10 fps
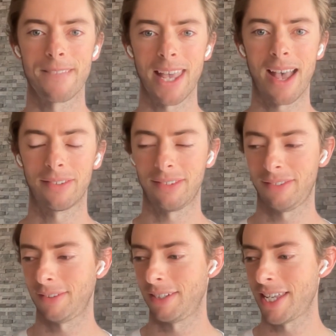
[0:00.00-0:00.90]

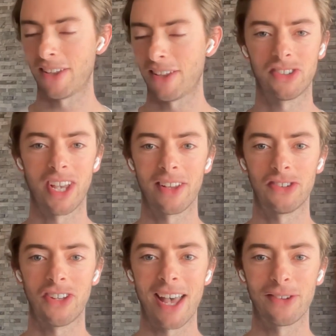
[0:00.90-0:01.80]
Yes, yes, yes,
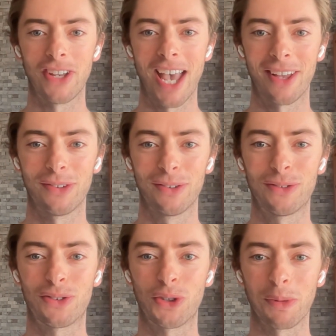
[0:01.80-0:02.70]
yes, yes.
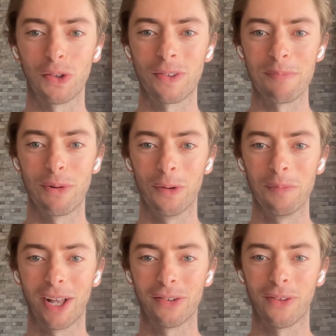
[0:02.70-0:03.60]
Two most important
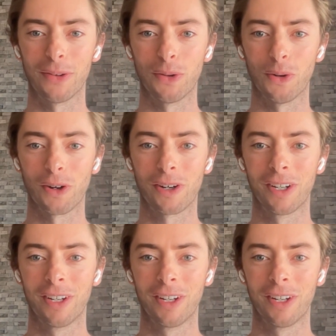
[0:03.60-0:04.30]
parts of the talk.